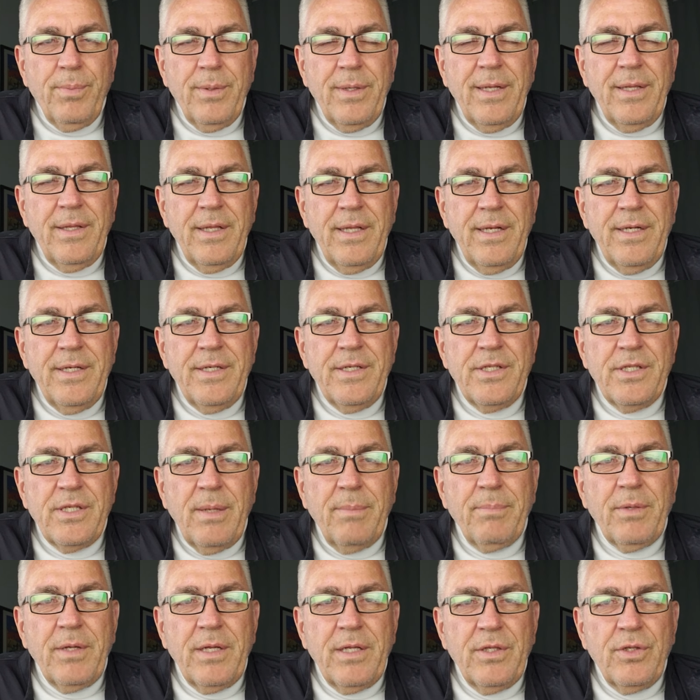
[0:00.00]
but it is
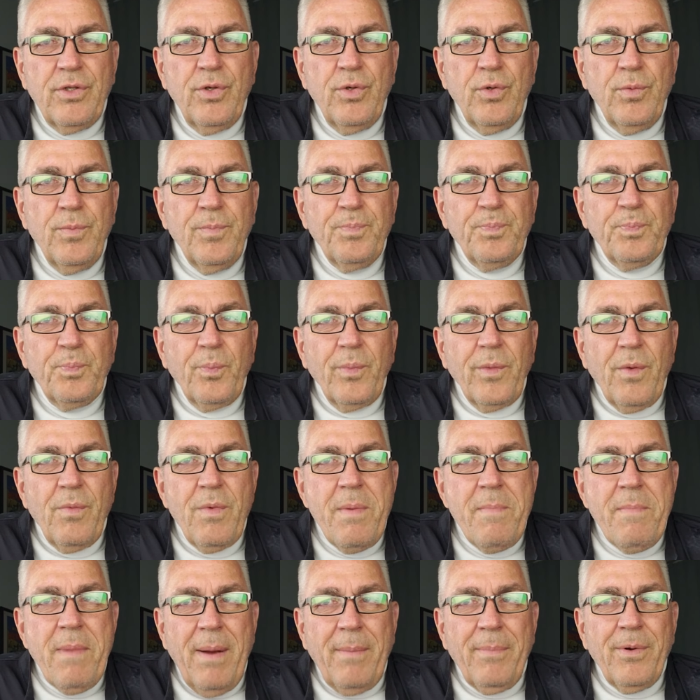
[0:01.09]
something to
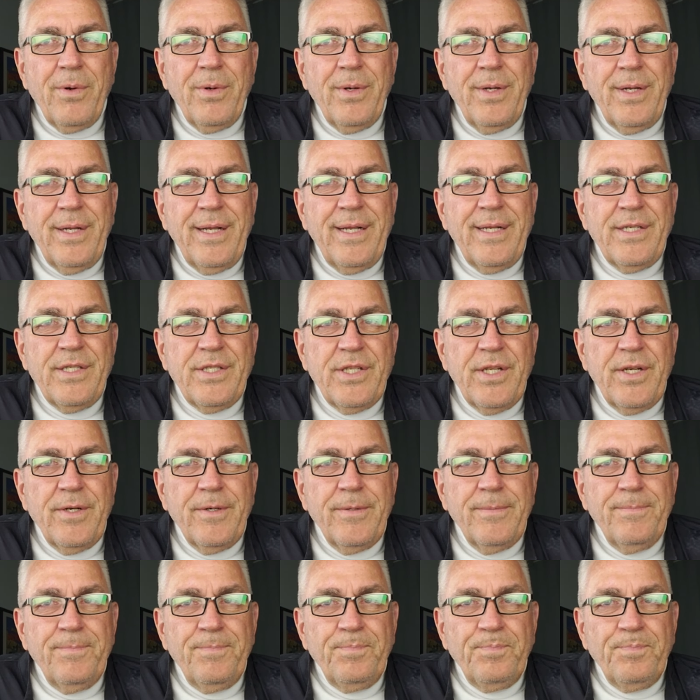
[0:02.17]
remember and consider.